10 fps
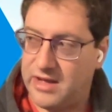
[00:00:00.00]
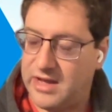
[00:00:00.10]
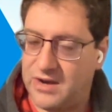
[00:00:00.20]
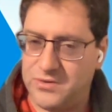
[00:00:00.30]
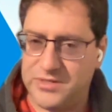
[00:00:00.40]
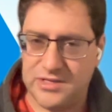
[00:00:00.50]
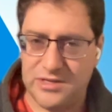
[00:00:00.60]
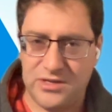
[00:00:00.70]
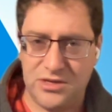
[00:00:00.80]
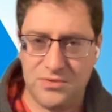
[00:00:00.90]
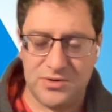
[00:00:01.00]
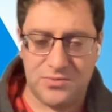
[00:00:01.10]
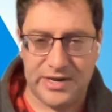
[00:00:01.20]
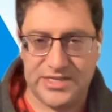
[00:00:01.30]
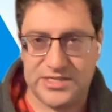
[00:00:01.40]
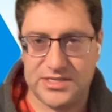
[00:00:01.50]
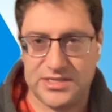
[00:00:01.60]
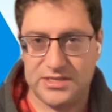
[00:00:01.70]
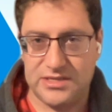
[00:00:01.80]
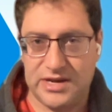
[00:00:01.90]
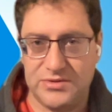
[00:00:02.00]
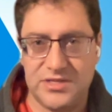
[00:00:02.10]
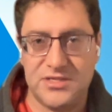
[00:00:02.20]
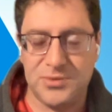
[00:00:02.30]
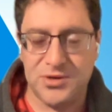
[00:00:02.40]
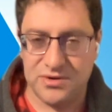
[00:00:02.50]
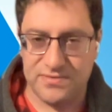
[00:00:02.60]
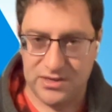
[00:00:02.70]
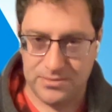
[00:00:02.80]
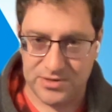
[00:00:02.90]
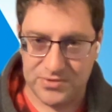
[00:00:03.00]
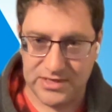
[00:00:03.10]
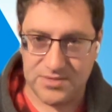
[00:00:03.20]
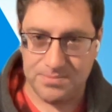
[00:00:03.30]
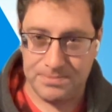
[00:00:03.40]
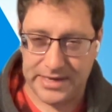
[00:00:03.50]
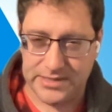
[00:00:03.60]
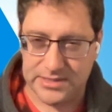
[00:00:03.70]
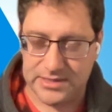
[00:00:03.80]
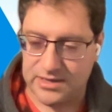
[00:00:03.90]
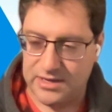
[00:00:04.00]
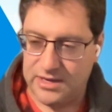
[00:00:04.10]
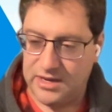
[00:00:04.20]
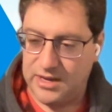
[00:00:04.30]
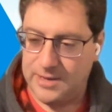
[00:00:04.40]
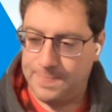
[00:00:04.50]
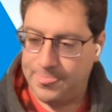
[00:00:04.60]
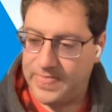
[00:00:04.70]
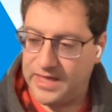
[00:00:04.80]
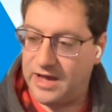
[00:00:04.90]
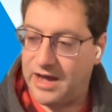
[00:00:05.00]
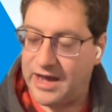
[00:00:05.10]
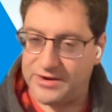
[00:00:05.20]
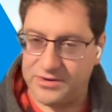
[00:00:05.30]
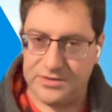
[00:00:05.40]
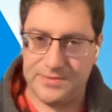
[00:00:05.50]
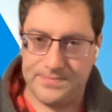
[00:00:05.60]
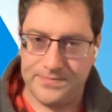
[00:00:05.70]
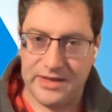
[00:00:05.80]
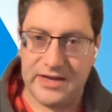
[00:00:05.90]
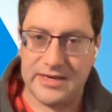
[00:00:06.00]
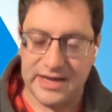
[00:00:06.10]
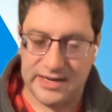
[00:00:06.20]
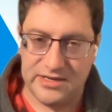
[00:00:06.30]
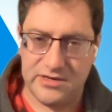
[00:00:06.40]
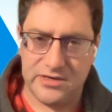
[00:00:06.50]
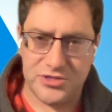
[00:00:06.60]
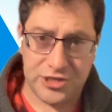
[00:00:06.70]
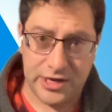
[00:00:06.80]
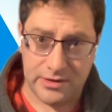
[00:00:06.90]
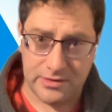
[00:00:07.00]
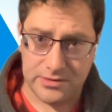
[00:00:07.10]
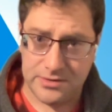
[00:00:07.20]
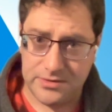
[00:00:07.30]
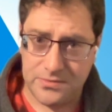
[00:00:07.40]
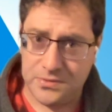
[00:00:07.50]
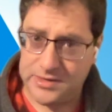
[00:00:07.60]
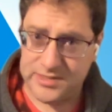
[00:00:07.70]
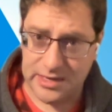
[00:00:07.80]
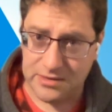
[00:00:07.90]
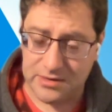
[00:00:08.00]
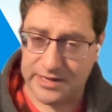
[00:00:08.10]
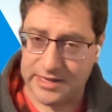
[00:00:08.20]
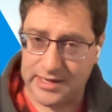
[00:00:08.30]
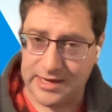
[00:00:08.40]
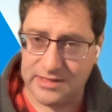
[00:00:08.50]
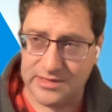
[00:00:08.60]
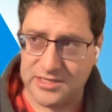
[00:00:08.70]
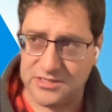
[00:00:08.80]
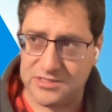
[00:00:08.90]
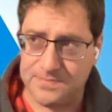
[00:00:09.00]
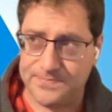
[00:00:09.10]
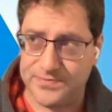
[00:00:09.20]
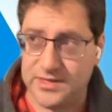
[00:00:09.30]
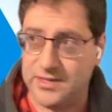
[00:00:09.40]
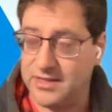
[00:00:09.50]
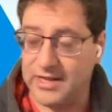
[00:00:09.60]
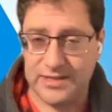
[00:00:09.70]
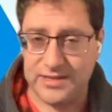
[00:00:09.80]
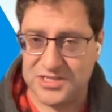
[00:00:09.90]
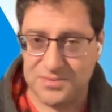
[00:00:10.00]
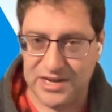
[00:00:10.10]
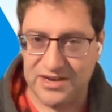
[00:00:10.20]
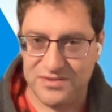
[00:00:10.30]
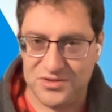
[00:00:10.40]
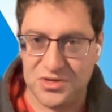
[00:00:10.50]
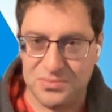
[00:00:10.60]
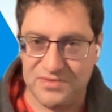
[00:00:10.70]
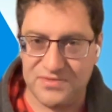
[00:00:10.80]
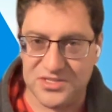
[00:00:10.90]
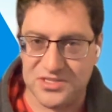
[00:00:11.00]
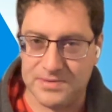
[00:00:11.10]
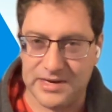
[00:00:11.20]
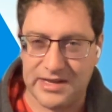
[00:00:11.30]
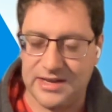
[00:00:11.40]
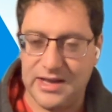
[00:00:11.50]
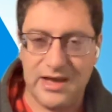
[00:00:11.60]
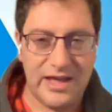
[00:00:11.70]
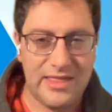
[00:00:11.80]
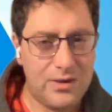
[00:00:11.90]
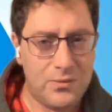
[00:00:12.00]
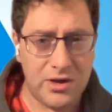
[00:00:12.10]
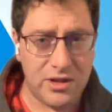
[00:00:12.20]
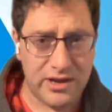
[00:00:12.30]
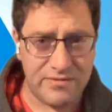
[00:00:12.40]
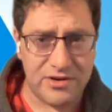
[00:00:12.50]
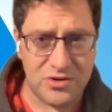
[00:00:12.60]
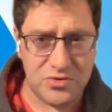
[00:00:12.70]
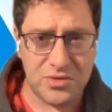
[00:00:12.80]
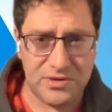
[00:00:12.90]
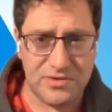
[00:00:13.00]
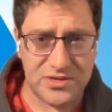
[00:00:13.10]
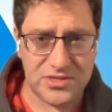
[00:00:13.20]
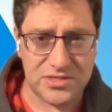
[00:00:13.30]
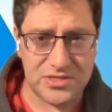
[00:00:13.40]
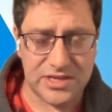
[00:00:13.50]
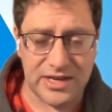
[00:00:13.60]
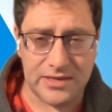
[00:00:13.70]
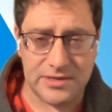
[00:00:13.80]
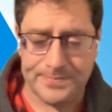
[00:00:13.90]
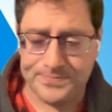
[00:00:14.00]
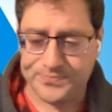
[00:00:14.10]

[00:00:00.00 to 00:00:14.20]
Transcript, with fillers: how is the human race how is the spirit of the human race best honored ignited channeled what does that look like? Again, this is likely some kind of utopian vision, but I I think we all have our utopian visions. And